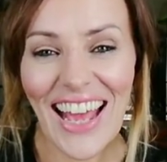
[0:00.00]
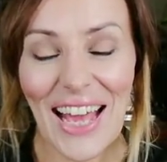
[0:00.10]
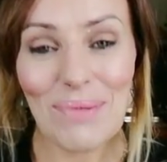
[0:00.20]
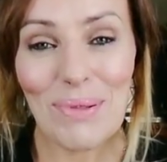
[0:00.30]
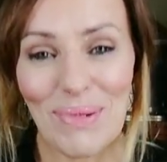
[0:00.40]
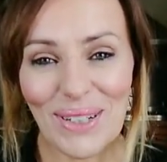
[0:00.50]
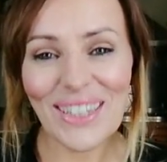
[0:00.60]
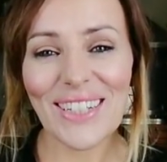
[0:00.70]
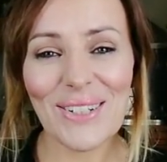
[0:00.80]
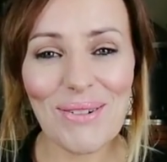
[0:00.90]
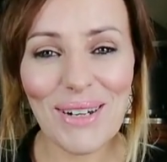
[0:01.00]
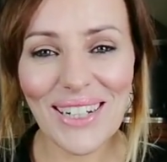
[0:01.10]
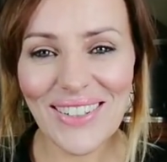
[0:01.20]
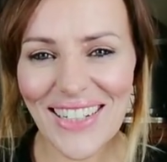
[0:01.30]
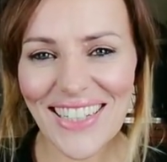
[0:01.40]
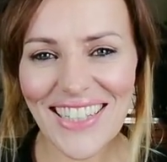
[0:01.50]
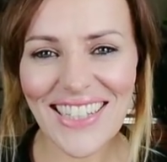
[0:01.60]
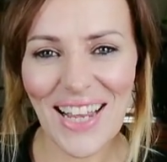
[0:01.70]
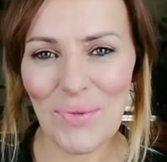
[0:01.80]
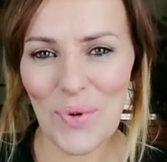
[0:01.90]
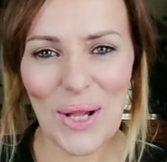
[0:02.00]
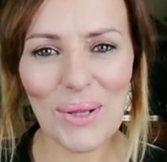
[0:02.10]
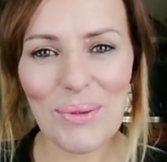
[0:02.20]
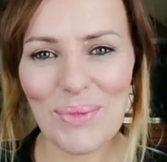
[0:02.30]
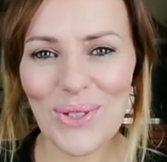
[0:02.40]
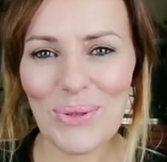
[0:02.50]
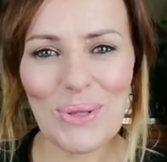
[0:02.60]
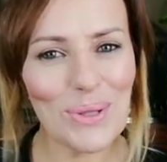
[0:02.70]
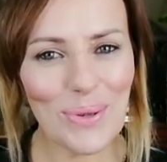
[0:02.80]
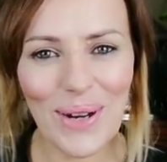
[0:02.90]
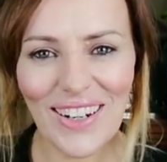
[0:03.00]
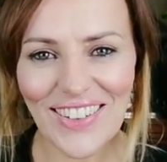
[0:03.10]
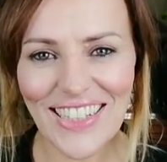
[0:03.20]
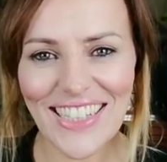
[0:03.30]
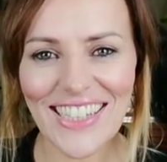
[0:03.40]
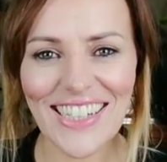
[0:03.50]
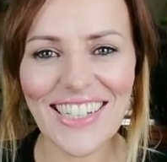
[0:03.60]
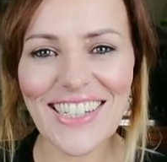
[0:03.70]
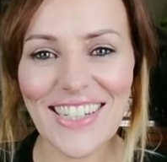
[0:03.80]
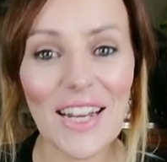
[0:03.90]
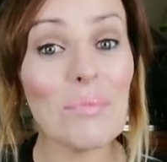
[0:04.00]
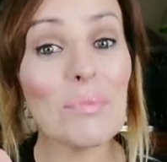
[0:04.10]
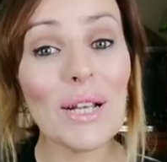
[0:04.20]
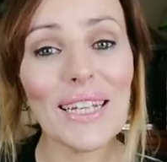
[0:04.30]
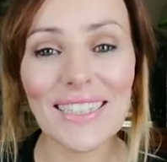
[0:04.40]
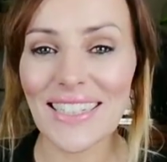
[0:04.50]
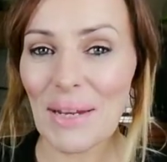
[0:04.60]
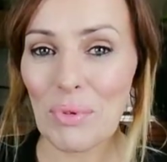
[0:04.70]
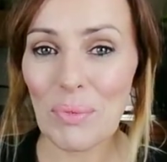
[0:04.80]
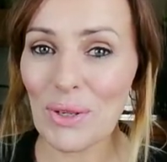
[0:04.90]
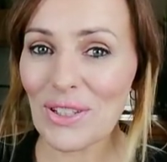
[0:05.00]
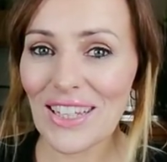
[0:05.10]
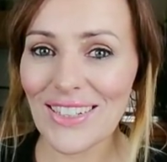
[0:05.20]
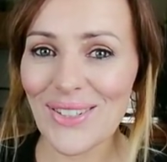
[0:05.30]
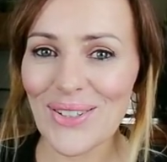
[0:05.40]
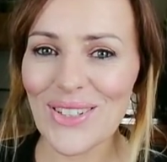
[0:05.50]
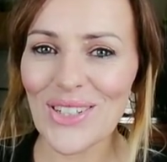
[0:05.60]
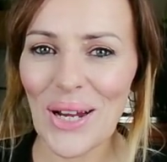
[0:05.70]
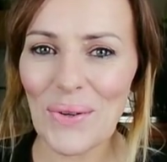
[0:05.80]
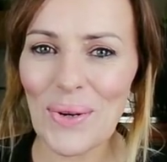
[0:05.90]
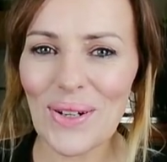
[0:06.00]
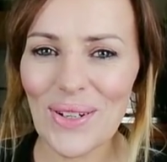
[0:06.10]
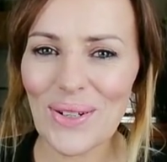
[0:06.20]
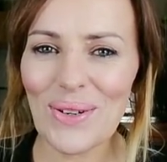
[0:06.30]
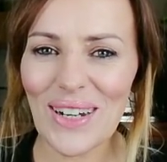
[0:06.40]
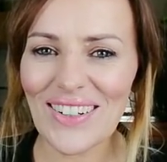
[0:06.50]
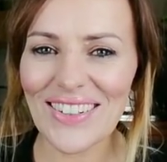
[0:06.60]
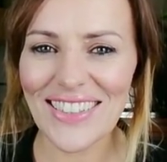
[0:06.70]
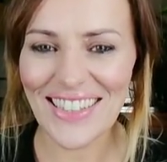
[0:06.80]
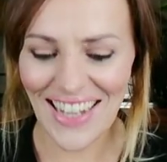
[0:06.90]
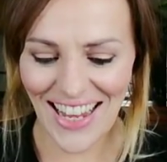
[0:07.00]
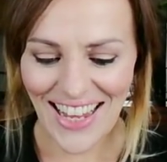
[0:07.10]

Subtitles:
Happy birthday, Aquarius, and welcome to Aquarius season, and belated happy birthday to the January Aquarians.